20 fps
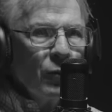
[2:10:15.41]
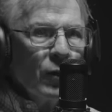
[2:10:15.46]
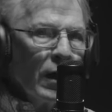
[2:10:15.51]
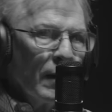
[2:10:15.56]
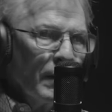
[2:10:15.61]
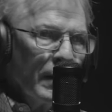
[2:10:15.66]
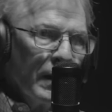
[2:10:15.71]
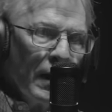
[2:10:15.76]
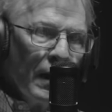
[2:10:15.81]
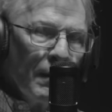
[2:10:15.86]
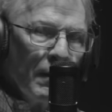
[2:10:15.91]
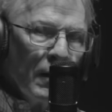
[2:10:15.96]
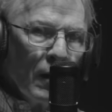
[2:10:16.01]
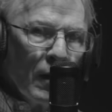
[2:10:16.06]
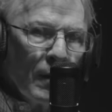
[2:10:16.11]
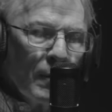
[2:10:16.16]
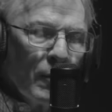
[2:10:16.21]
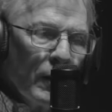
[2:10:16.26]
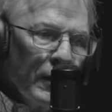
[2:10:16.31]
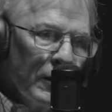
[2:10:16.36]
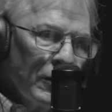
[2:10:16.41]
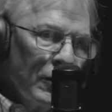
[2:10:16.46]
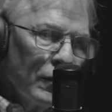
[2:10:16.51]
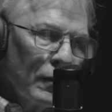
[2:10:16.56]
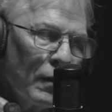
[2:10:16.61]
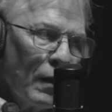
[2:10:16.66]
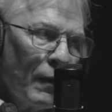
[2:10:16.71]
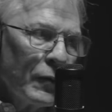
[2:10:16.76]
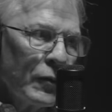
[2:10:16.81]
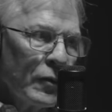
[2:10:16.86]
When I became the operations
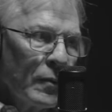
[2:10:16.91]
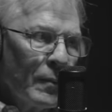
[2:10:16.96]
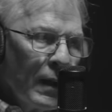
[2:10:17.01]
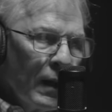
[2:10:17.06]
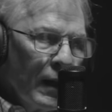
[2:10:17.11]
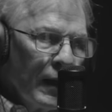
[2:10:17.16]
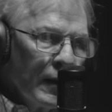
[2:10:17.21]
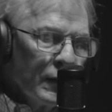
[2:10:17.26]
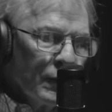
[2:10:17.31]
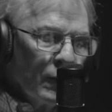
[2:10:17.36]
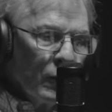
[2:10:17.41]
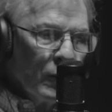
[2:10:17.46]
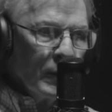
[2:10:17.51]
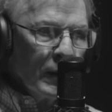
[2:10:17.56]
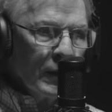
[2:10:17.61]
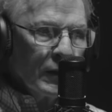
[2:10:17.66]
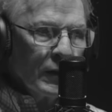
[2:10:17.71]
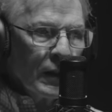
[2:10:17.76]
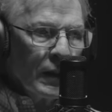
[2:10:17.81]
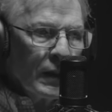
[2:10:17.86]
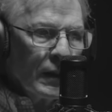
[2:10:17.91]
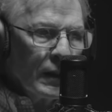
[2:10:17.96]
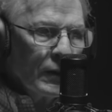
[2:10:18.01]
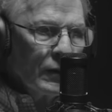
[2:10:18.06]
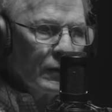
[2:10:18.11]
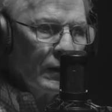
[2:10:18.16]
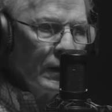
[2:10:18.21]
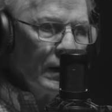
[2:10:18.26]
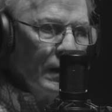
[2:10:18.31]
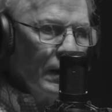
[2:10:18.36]
officer, my last 4 months in
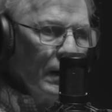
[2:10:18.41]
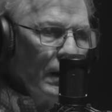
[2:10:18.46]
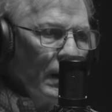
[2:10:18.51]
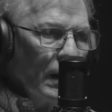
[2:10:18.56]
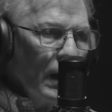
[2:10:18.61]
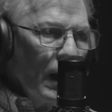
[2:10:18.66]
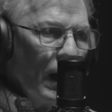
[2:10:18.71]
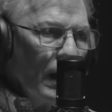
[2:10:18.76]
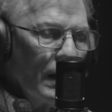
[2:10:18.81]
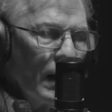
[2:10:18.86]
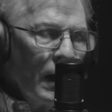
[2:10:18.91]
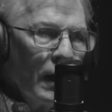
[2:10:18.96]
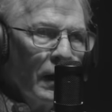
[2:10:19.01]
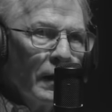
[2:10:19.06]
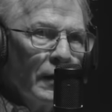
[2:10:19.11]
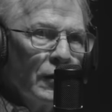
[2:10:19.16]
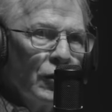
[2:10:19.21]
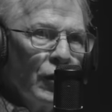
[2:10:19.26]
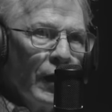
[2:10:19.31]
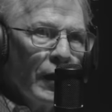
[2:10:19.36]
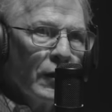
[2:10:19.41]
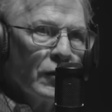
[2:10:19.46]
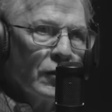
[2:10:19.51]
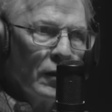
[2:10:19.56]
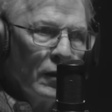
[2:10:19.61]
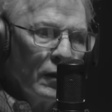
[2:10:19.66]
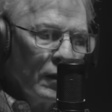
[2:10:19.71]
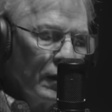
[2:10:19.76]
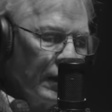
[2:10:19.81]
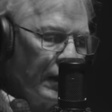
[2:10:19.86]
country, I got a chance to
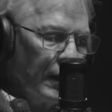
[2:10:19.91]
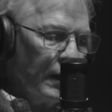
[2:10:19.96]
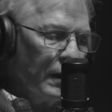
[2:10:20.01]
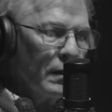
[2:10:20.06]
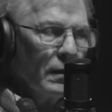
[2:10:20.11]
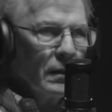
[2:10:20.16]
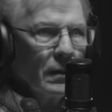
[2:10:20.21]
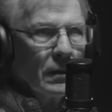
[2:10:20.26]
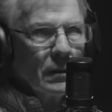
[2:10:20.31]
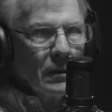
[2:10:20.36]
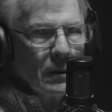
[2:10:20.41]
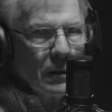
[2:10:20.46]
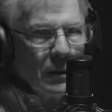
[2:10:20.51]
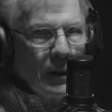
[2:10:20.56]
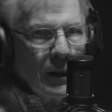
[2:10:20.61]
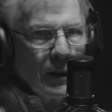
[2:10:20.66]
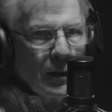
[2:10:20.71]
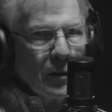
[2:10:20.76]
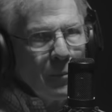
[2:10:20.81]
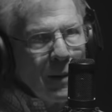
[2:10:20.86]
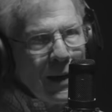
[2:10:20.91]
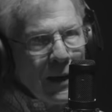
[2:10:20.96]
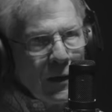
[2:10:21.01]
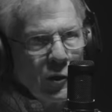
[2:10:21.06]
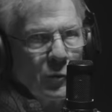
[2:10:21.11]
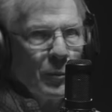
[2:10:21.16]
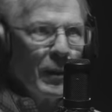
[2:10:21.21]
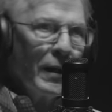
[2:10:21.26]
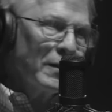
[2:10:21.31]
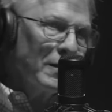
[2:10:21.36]
look at the battle
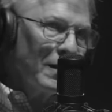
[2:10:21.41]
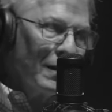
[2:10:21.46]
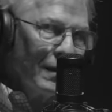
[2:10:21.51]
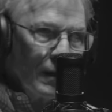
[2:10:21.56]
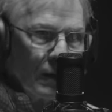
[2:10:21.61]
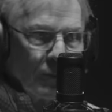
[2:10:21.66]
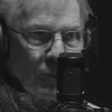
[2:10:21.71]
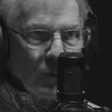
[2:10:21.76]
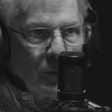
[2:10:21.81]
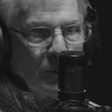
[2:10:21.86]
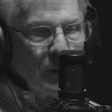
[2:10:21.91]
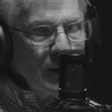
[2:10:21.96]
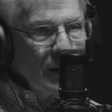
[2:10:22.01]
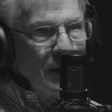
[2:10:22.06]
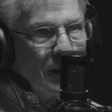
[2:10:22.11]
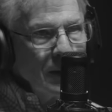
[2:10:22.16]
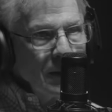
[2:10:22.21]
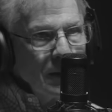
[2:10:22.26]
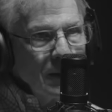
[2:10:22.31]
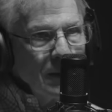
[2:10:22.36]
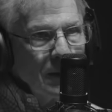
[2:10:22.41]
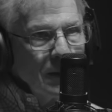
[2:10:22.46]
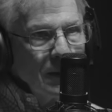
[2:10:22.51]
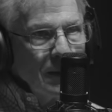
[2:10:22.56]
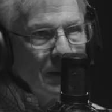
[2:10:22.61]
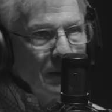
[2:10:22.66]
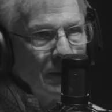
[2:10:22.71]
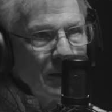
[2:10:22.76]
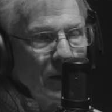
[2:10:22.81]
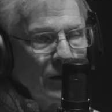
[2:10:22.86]
space in a different way,
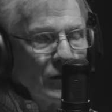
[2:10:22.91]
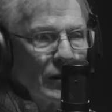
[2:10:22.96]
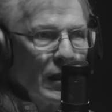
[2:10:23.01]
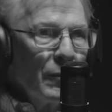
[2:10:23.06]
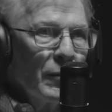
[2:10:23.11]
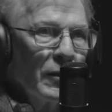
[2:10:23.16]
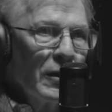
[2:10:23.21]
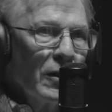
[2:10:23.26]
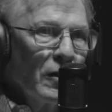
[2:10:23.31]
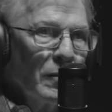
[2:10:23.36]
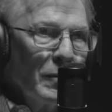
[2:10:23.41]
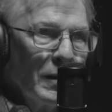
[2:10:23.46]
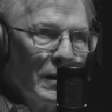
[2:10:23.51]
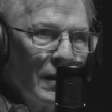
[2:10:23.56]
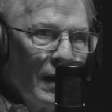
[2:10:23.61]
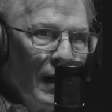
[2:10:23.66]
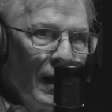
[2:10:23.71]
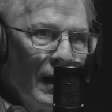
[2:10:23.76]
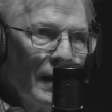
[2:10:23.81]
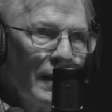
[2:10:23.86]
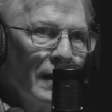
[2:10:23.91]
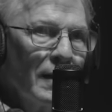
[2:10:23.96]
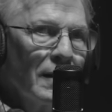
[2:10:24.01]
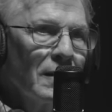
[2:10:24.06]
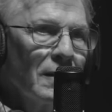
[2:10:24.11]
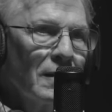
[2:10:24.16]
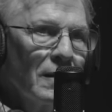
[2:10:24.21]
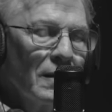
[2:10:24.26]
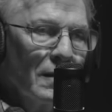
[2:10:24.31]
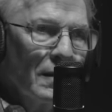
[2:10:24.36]
because I would go to
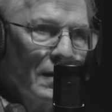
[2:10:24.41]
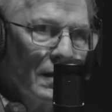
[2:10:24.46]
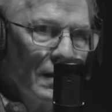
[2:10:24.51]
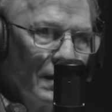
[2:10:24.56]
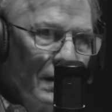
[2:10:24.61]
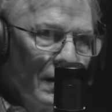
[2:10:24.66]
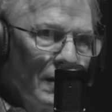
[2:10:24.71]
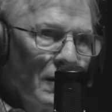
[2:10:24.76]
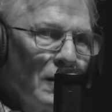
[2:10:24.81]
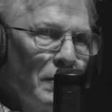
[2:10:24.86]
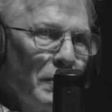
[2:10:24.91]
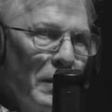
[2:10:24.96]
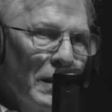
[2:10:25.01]
battalion and